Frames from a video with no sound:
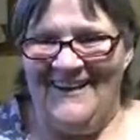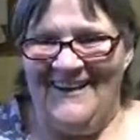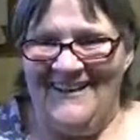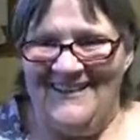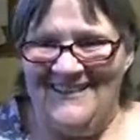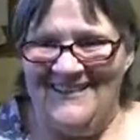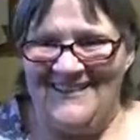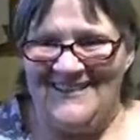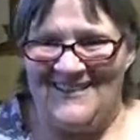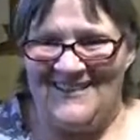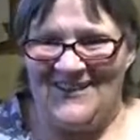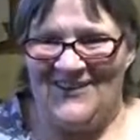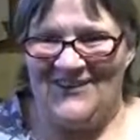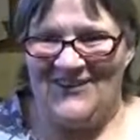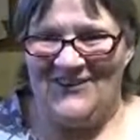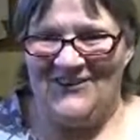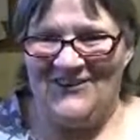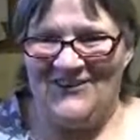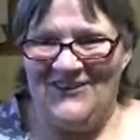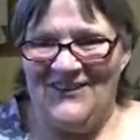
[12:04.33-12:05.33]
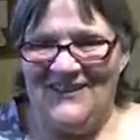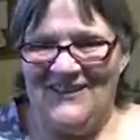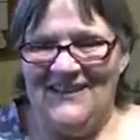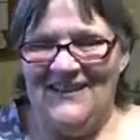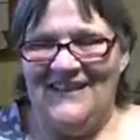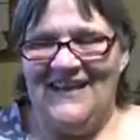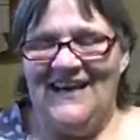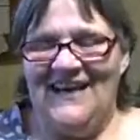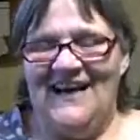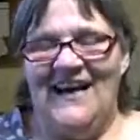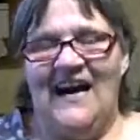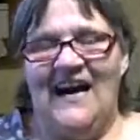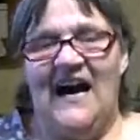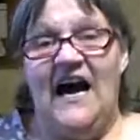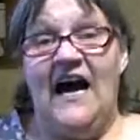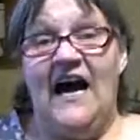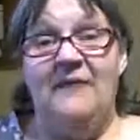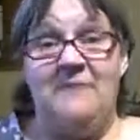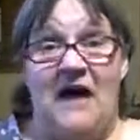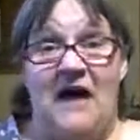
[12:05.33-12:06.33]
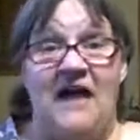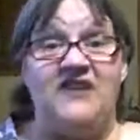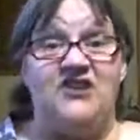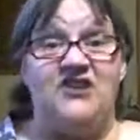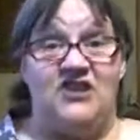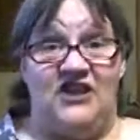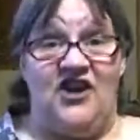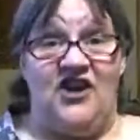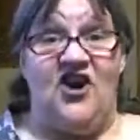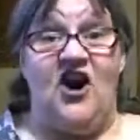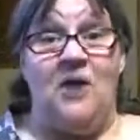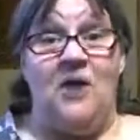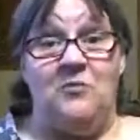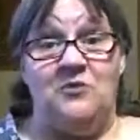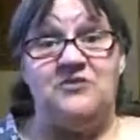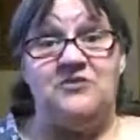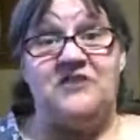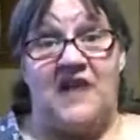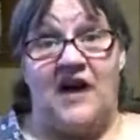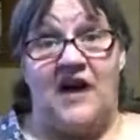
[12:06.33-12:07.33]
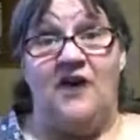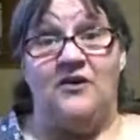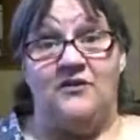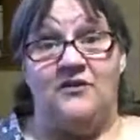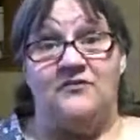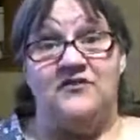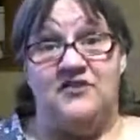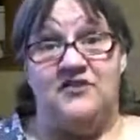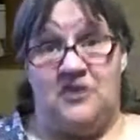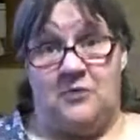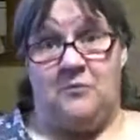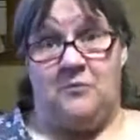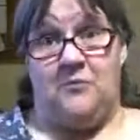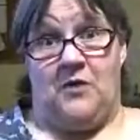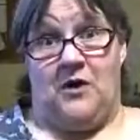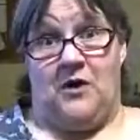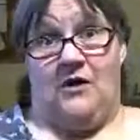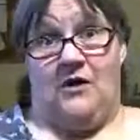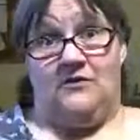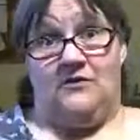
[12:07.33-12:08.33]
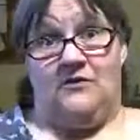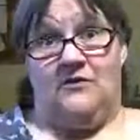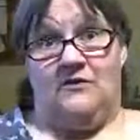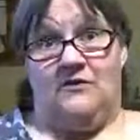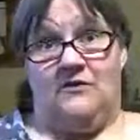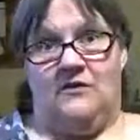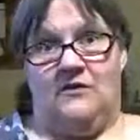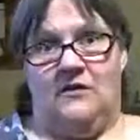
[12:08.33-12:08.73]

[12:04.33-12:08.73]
So I'm actually almost out of soup broth.